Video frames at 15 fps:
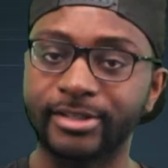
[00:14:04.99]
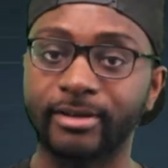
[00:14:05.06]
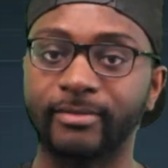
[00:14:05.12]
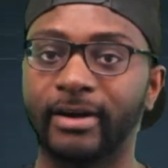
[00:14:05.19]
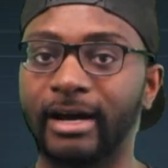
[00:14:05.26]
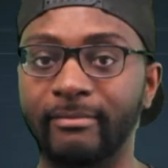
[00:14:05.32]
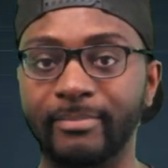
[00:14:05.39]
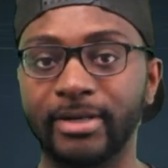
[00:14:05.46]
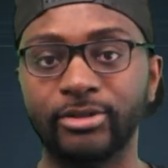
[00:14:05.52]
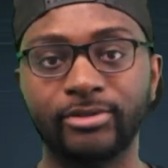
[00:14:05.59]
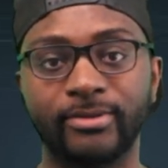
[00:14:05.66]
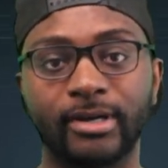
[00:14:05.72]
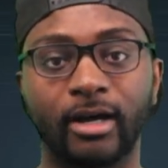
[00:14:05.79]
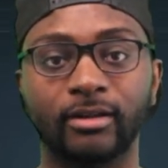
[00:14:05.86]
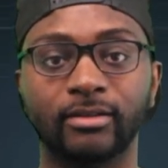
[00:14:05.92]
So I've been
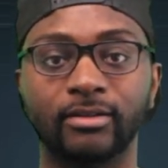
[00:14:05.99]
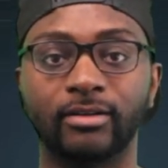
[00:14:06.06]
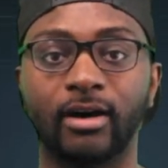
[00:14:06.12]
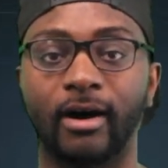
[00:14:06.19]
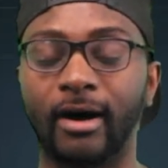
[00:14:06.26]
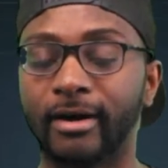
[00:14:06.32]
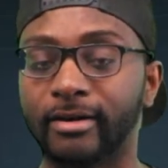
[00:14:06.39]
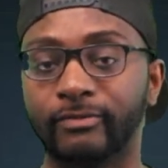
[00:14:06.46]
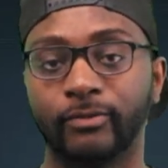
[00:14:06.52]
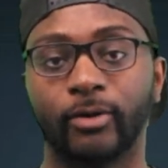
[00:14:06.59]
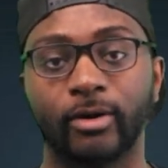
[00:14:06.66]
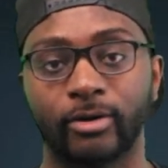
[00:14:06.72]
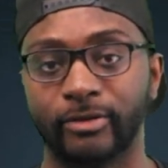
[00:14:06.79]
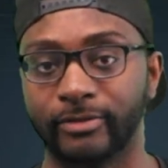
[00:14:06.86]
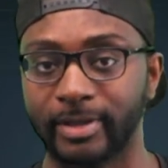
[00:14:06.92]
doing a lot of
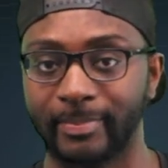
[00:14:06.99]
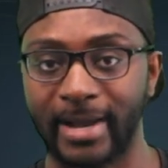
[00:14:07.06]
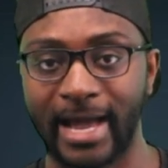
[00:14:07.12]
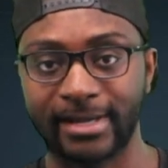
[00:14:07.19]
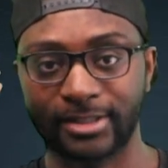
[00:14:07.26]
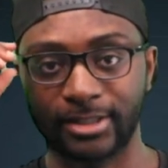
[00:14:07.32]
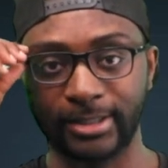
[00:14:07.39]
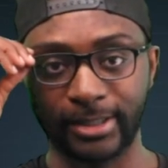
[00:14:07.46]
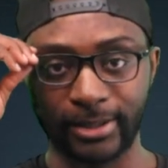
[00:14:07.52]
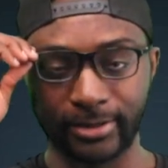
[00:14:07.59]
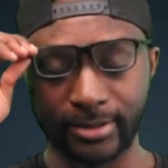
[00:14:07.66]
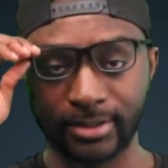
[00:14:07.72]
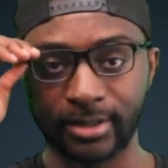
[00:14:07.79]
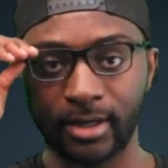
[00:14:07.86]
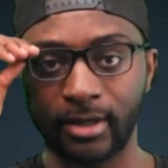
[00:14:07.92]
work over the past
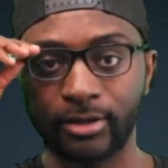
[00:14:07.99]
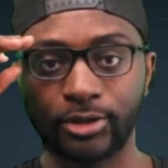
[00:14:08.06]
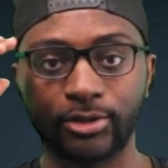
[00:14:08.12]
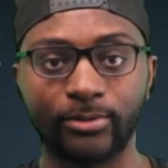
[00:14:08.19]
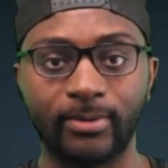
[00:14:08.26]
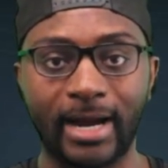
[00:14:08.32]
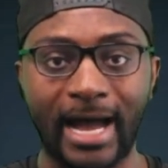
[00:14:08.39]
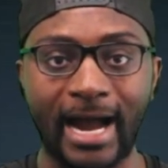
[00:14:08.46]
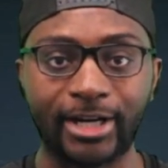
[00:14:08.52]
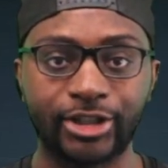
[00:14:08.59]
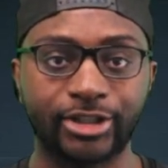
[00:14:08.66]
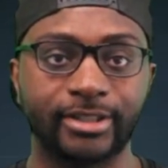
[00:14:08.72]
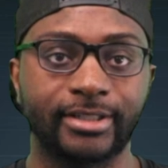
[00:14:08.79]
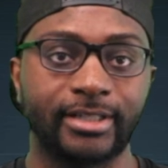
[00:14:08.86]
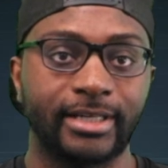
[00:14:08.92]
years to
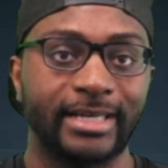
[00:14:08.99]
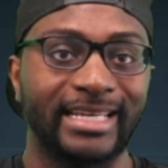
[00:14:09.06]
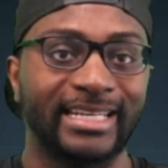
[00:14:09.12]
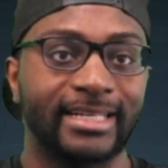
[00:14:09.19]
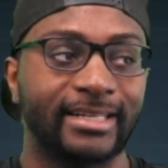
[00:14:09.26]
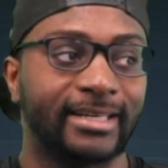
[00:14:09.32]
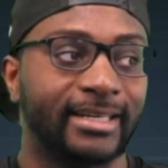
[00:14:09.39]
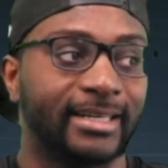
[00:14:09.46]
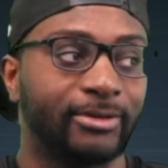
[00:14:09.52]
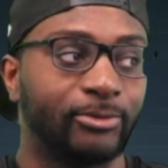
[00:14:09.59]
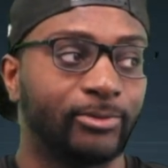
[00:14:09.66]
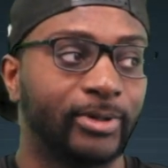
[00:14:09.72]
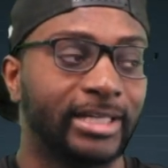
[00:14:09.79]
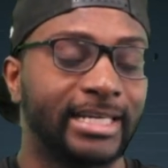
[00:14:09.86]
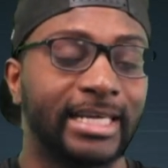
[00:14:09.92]
actually
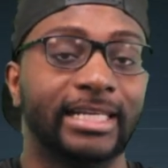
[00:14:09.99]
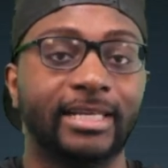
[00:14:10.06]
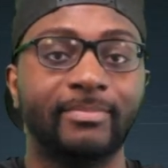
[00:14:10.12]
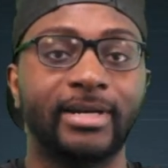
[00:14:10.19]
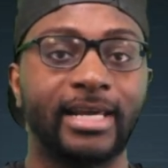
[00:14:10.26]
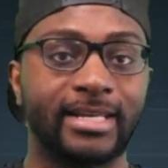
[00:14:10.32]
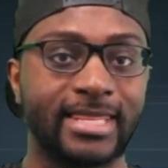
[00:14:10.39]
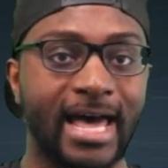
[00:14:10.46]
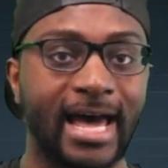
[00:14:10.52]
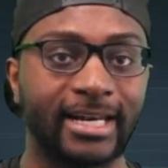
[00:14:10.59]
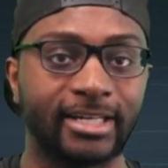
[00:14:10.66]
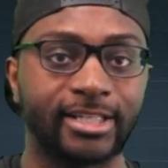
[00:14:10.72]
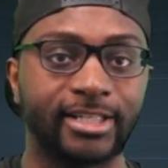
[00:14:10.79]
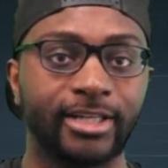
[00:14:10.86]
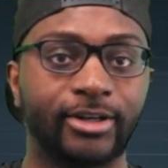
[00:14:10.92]
really eliminate
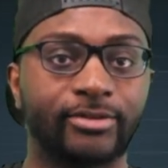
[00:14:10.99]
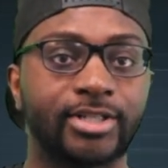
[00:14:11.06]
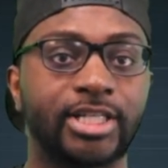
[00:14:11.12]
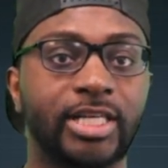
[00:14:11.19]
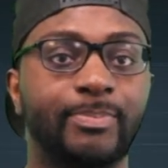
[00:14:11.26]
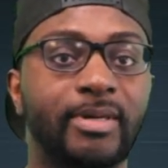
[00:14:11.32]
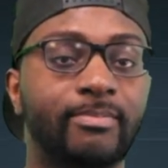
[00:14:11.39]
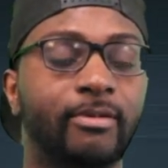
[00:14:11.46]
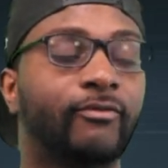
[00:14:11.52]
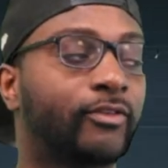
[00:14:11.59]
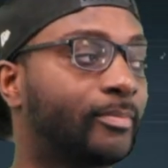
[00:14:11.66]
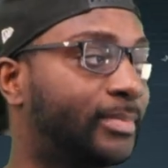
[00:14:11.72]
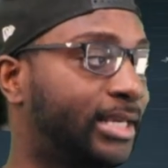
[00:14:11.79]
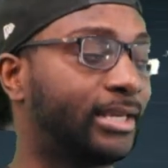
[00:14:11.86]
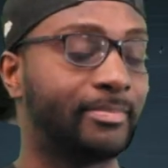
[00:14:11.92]
that, you know, see people
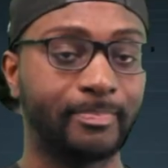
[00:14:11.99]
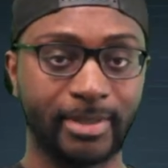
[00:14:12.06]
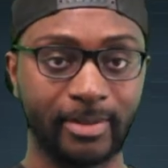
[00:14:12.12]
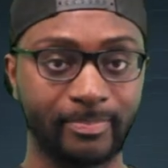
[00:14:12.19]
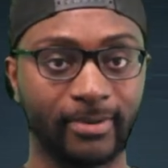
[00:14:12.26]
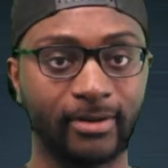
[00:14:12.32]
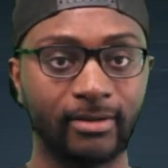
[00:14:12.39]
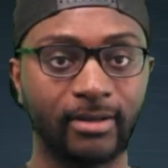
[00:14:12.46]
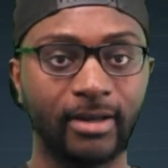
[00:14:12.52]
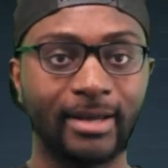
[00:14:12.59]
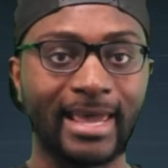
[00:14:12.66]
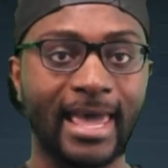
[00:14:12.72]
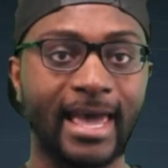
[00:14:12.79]
for being people.